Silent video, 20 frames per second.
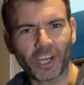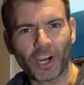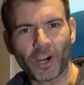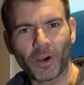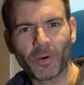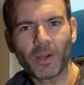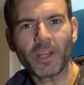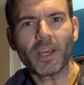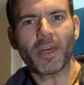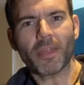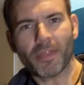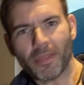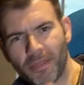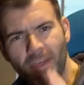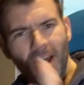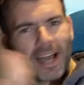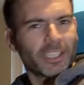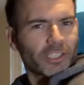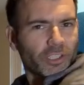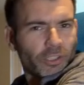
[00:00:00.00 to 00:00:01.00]
go,
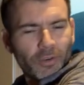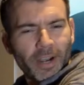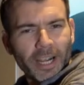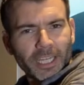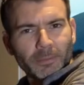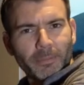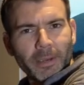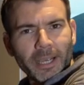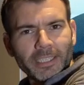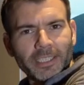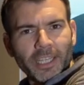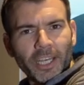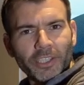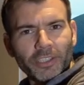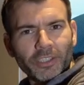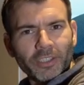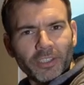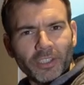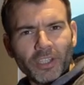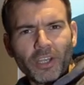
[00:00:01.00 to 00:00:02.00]
that's your
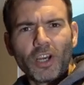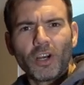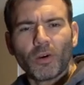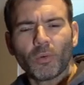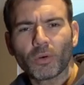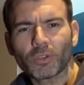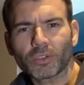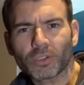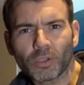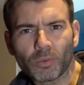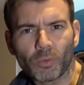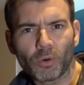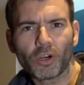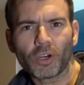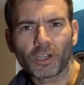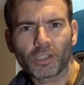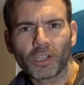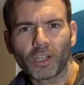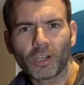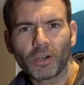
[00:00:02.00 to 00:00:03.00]
expectation. What's the
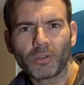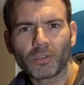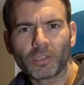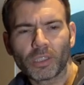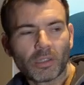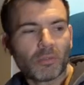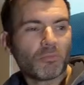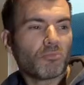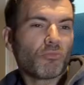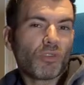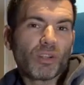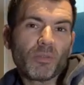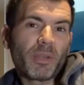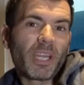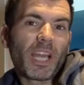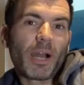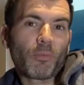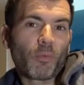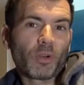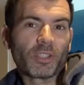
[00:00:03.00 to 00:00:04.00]
workload? We'll
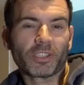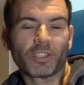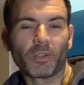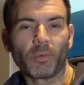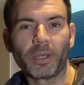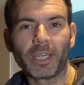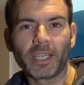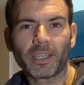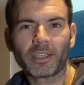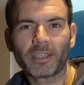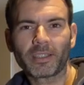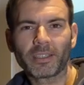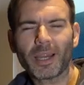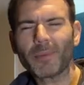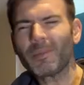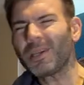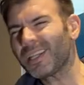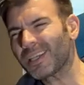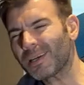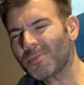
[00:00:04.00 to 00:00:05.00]
meet up once a week. I
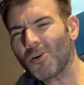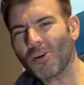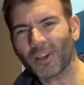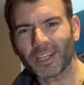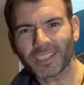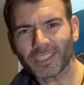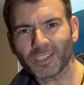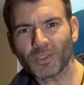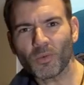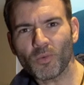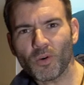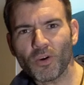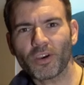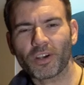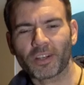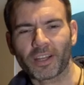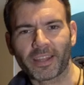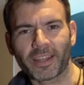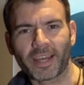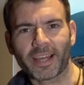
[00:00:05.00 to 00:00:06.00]
mean, come on, it doesn't
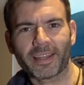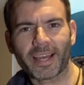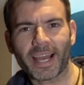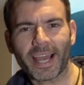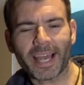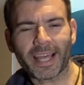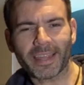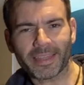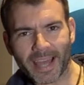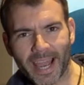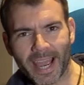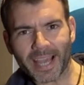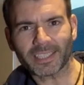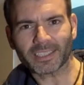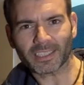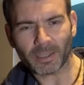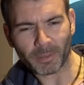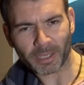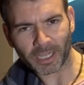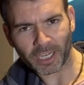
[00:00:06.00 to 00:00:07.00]
work like that. That, that is
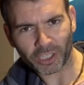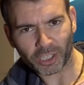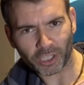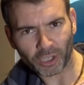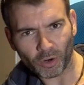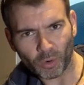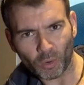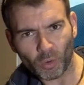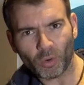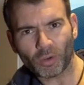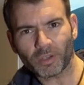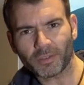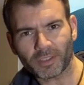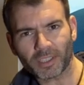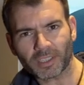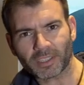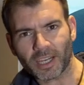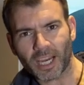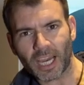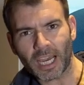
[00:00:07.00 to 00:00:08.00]
something I hear all of
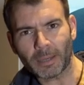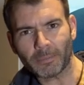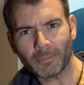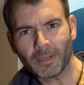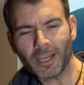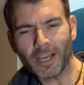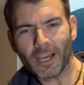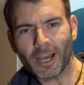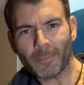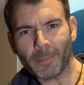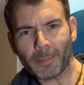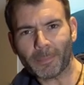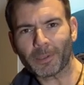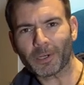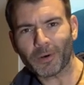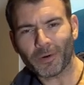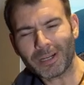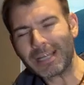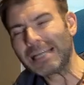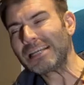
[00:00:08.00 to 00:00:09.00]
the time, and people
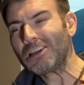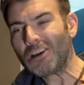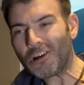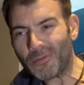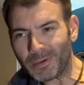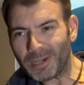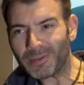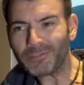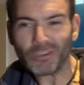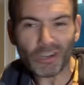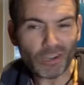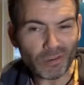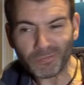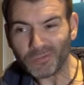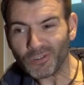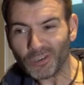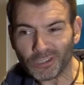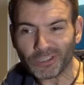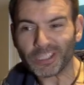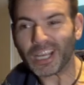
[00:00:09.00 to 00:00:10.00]
going, I know, but I've got a
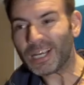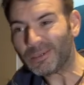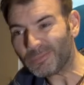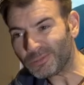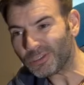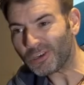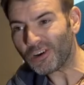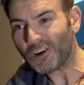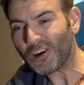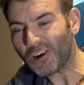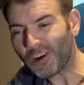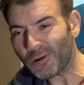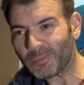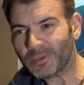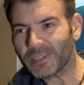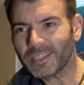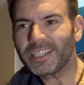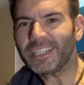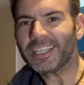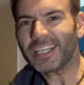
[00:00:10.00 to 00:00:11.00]
full time
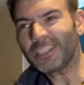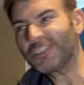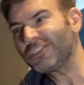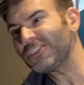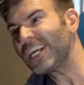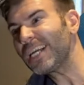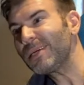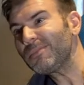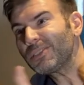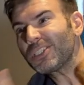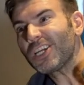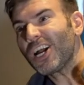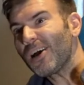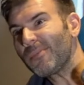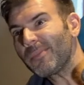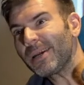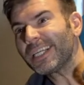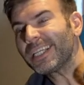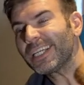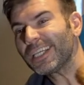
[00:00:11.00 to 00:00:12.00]
job, and James
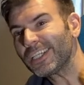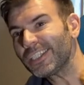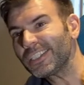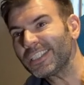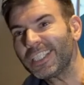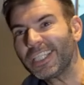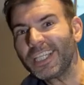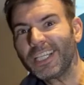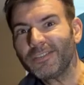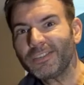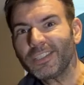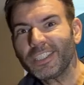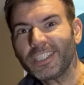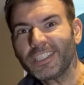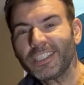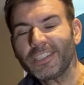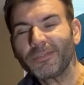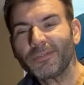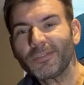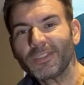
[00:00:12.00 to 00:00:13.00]
can't make it because he lives in a
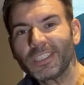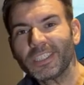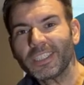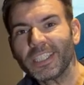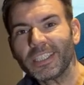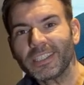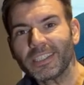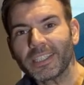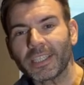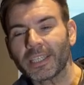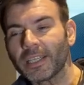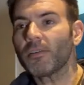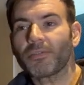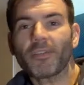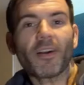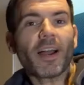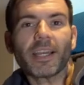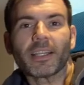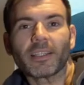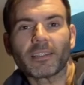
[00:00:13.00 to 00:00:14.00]
different city.
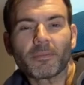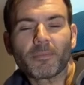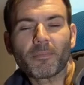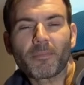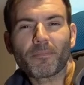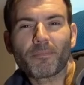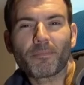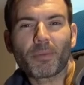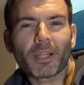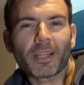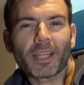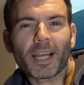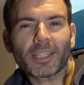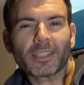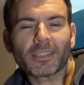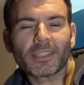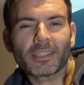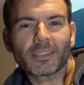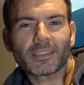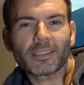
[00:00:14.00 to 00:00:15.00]
Fine, but
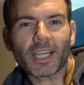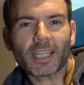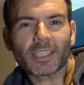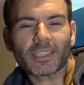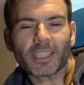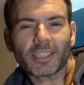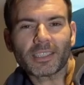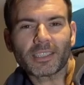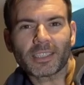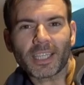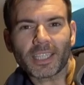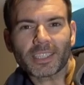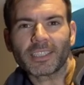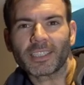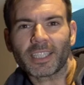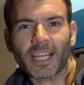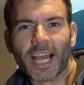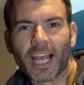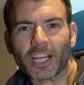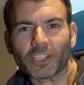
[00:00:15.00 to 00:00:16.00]
that, that
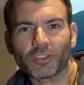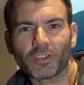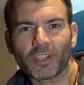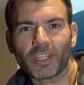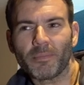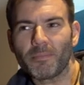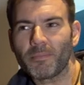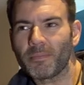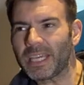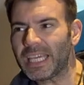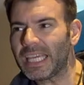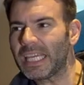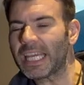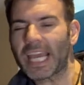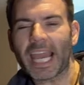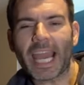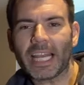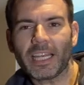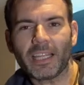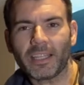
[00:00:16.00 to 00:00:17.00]
doesn't actually mean
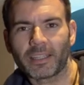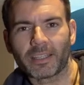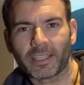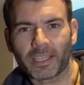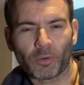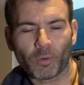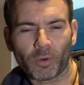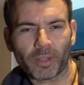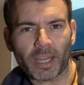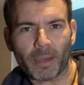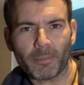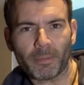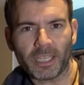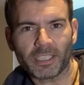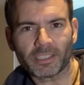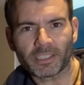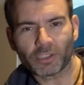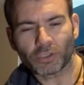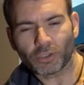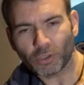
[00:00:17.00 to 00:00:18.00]
anything. What that
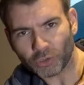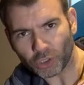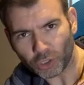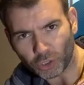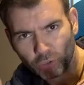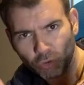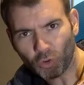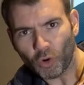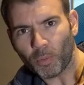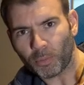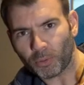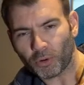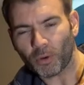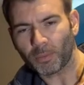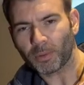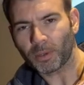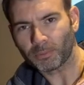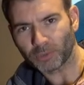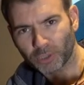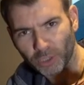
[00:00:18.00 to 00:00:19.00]
means is those are your
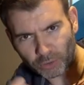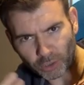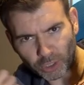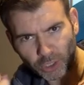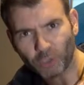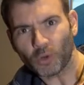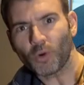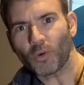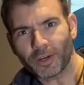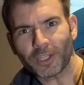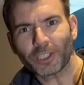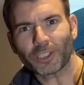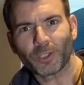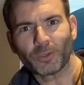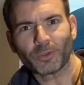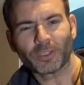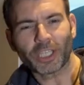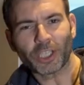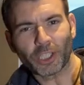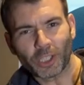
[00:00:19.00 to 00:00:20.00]
problems, those are your
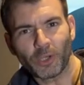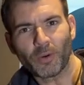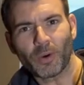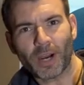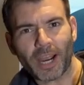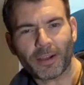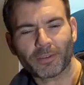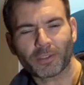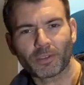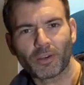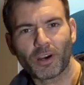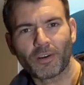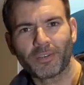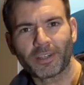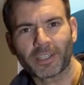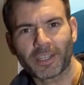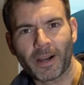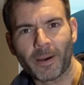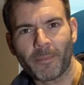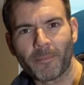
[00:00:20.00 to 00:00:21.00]
issues that you have to
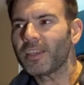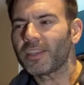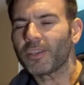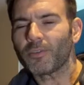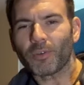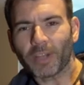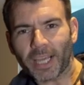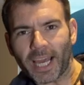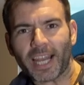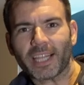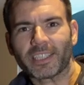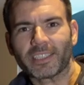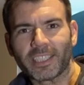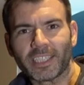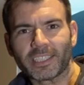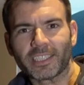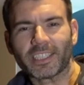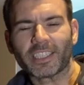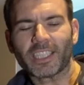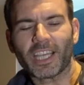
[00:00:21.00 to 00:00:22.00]
overcome. The reality
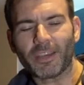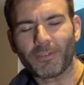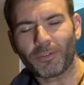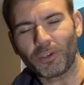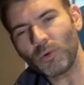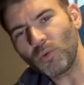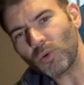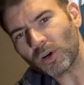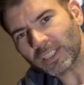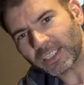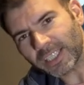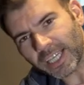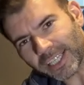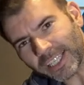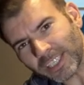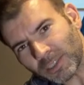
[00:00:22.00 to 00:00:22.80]
is, is if you want to take